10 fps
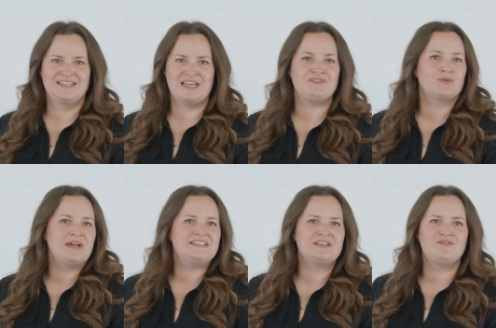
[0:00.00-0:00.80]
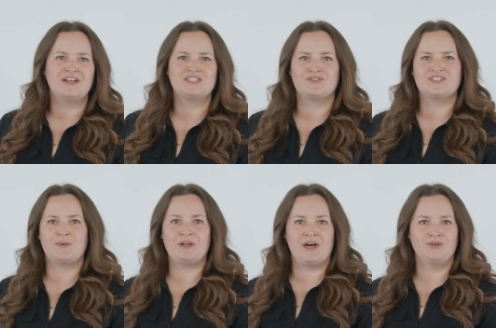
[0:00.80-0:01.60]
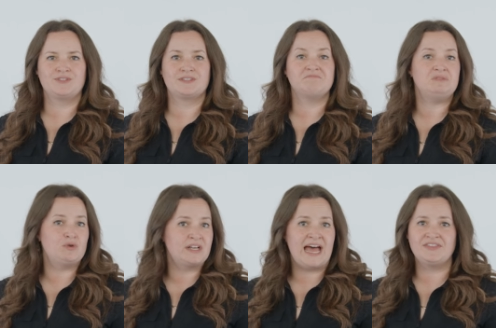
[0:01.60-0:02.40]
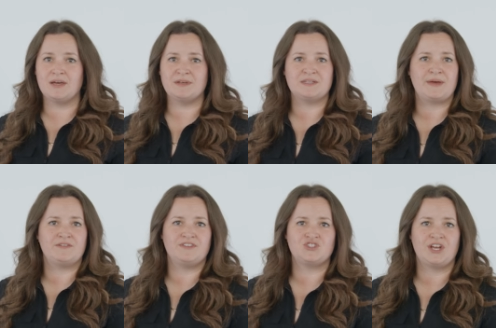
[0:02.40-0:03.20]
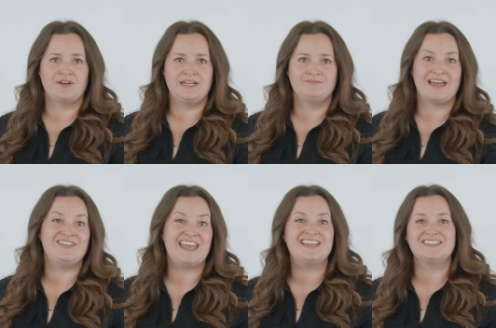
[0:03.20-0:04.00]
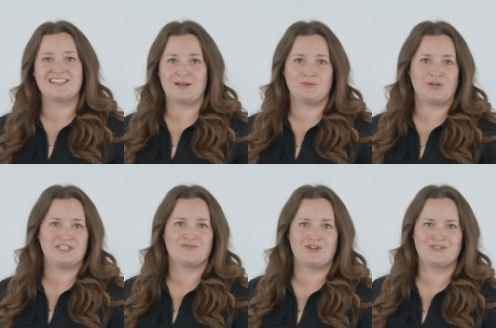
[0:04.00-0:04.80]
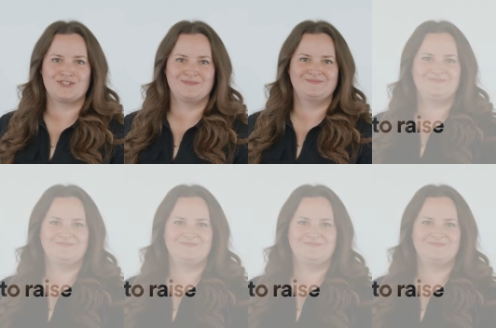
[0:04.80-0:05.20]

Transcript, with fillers: If you're raising funds for someone else, you can add them as a beneficiary and they can set up transfers.